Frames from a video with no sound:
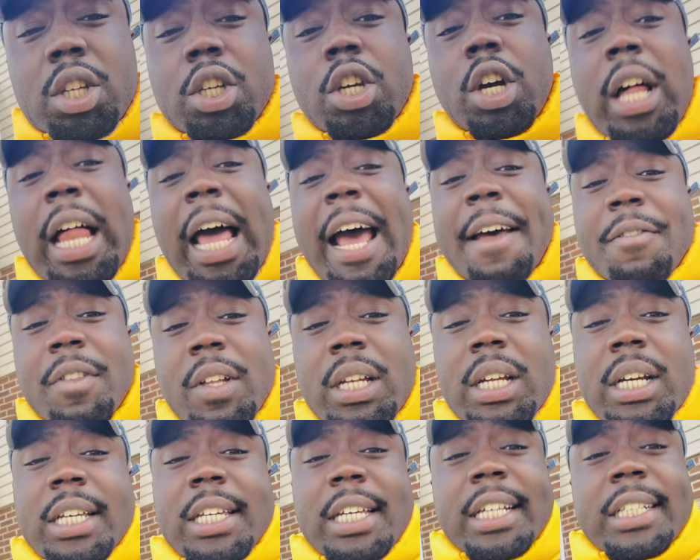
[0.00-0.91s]
you'll have to
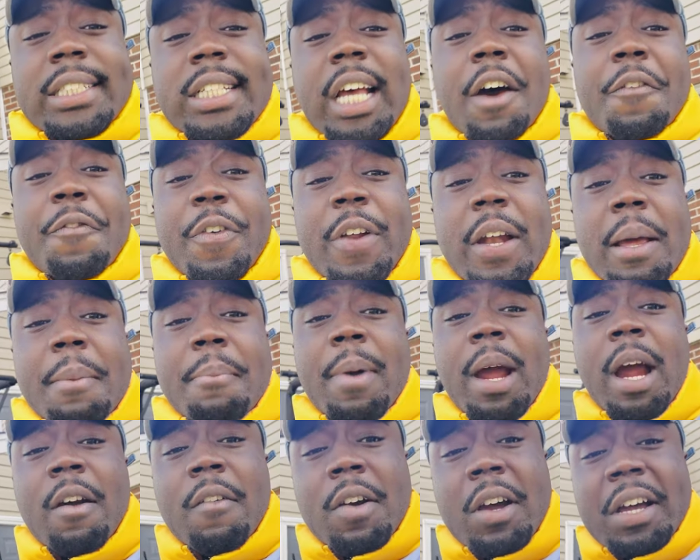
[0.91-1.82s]
look yourself in the
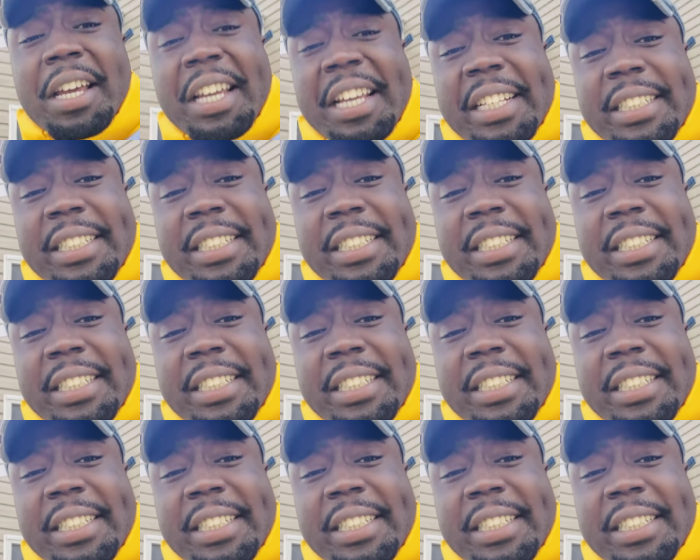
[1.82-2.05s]
mirror